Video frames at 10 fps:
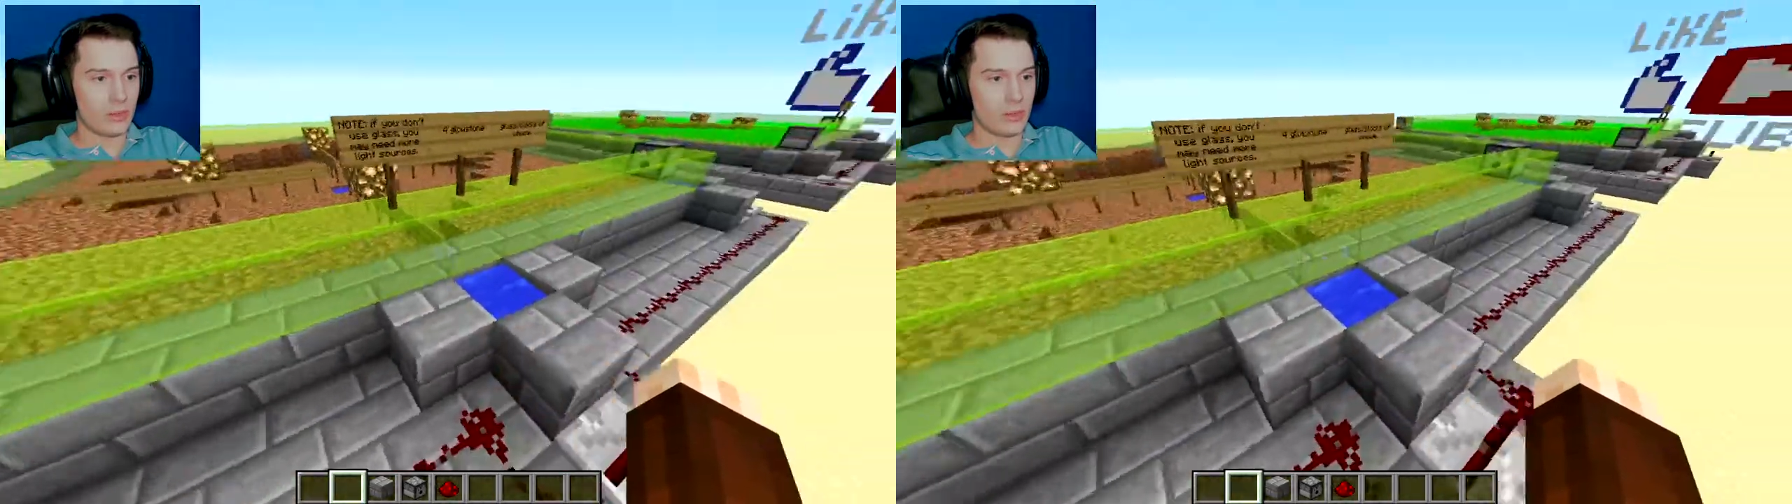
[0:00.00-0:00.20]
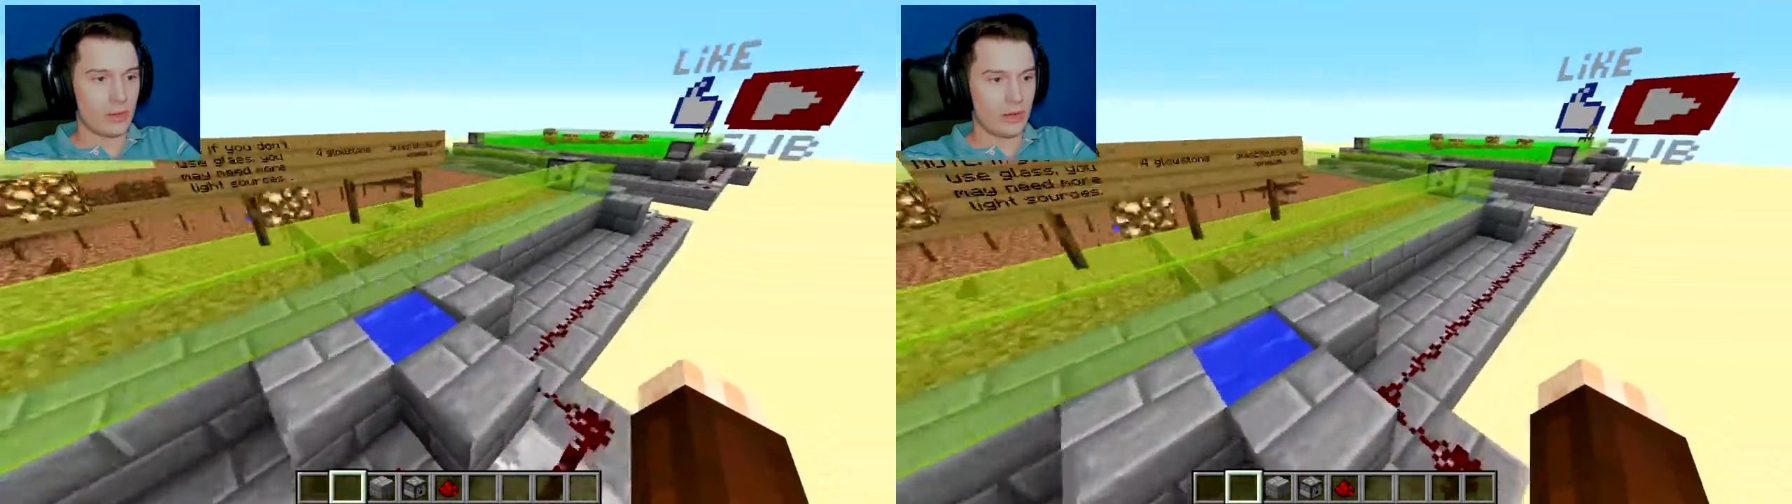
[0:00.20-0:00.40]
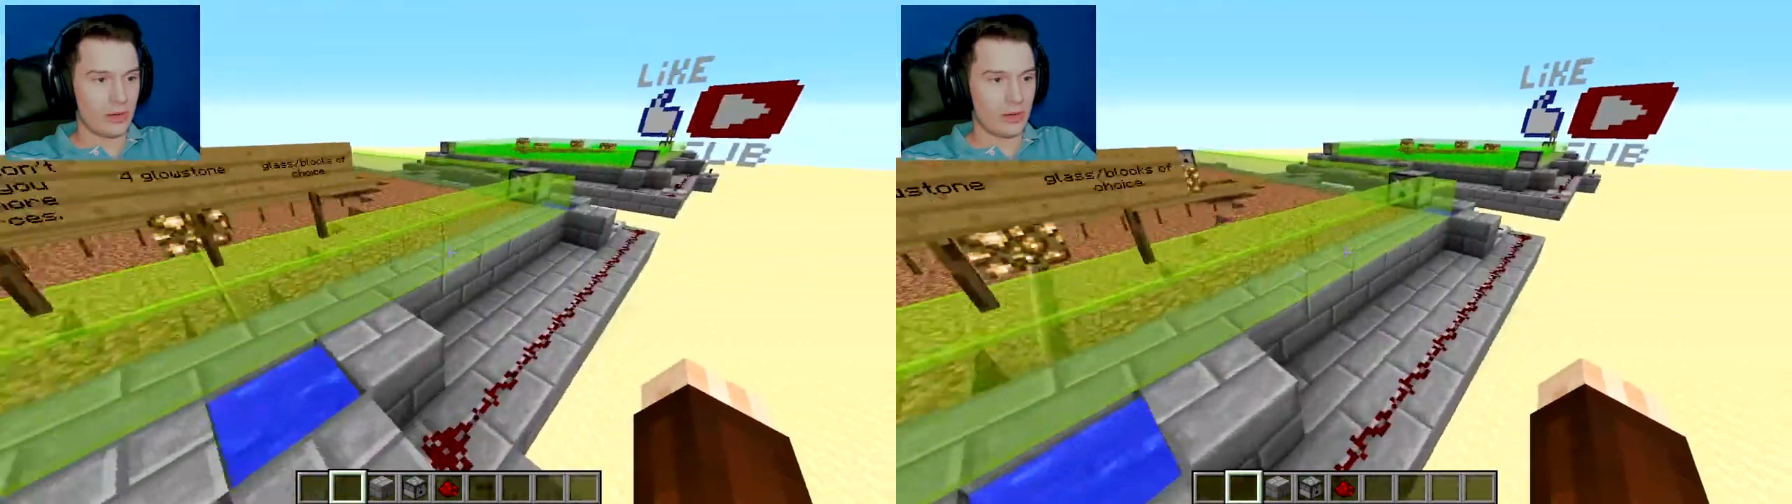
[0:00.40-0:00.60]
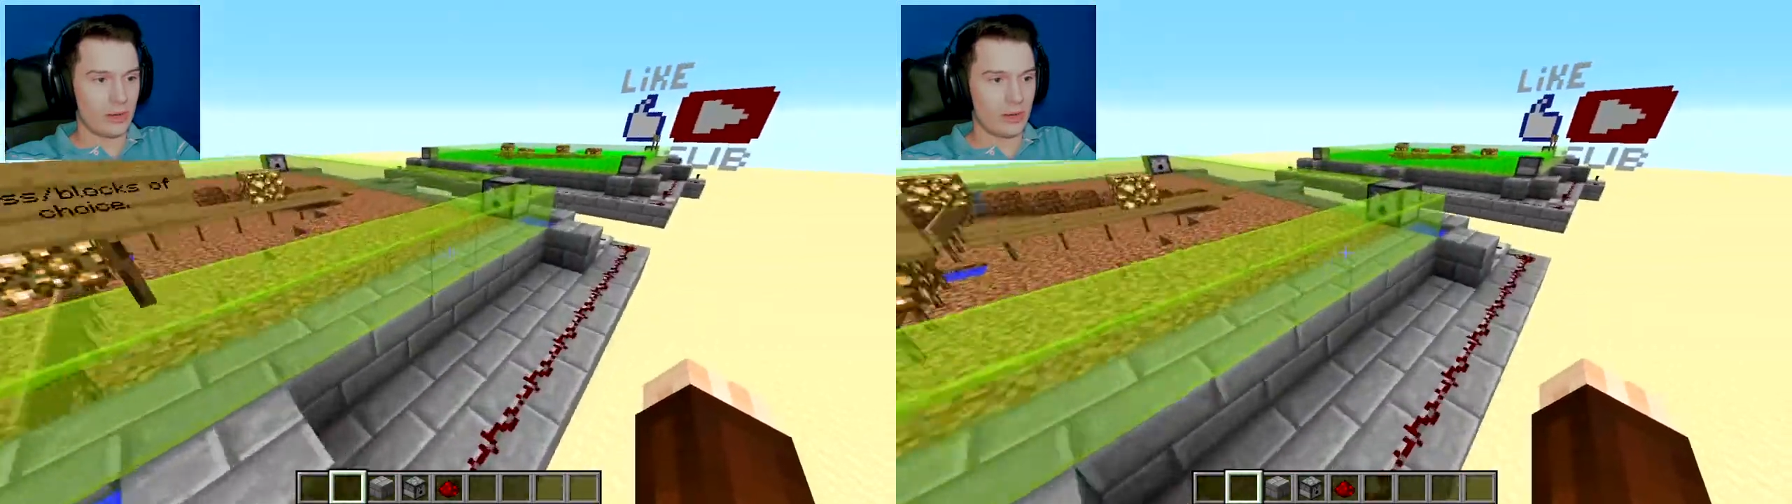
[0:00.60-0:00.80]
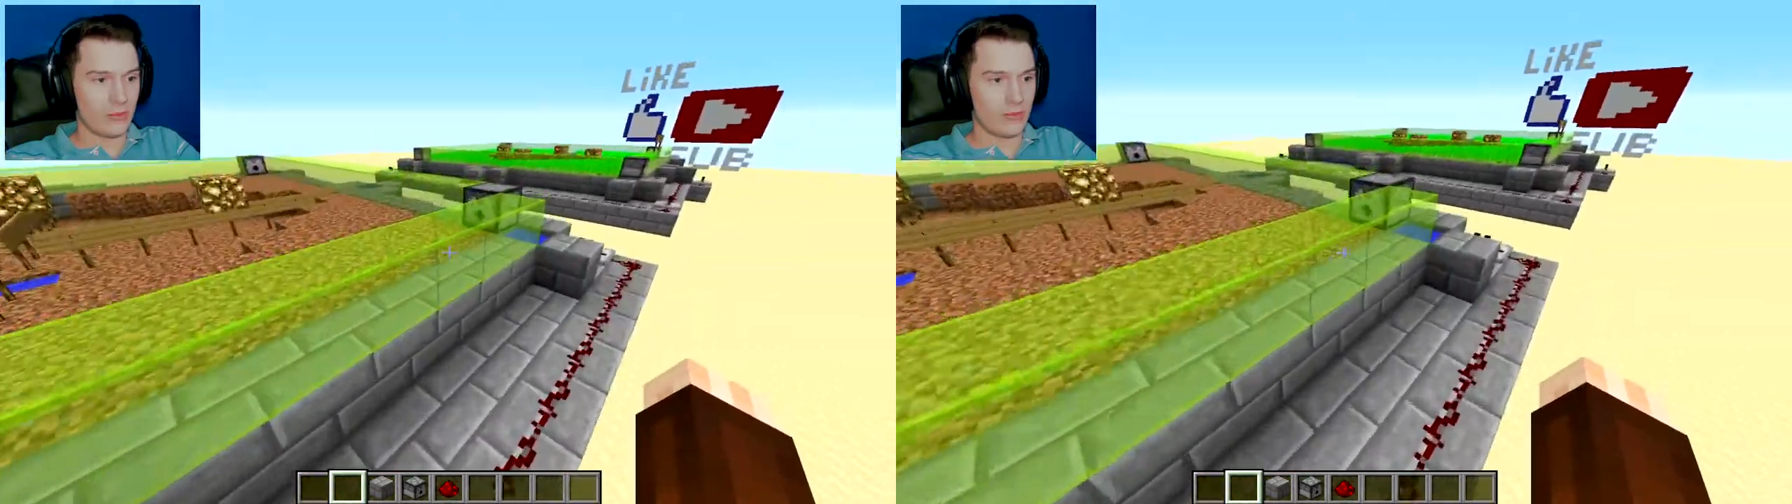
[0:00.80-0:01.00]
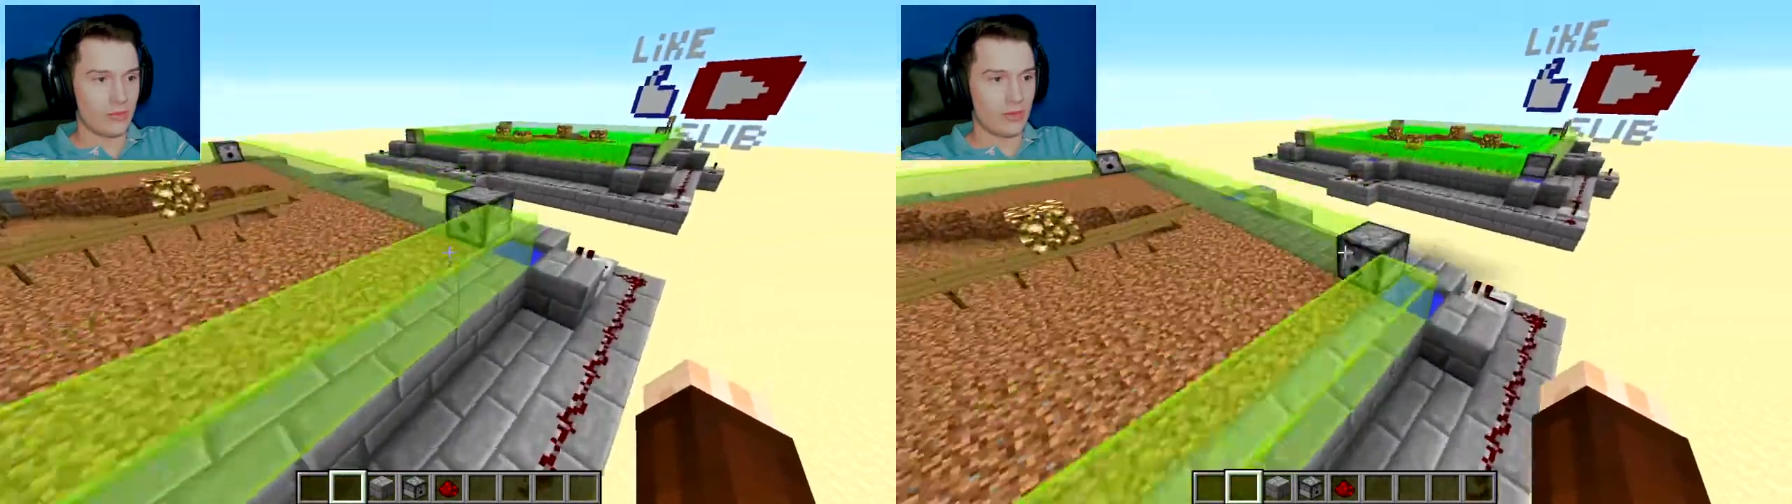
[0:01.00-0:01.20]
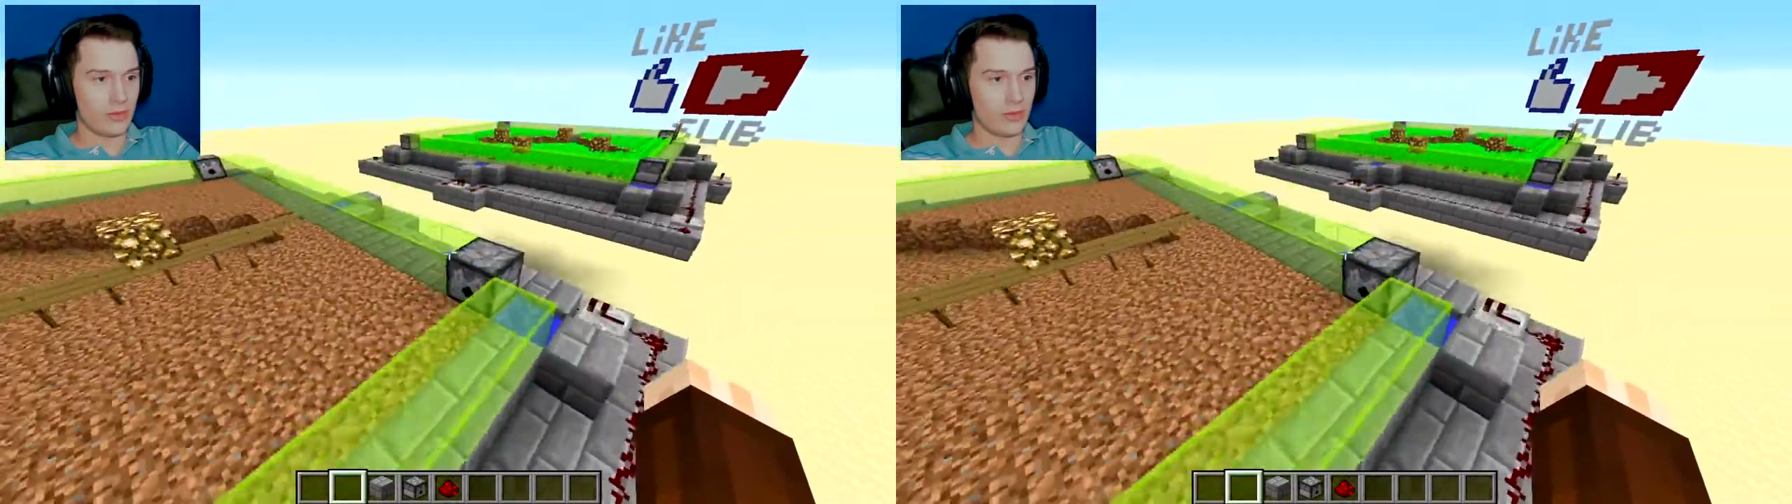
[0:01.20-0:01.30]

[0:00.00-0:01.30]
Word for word: upper layer of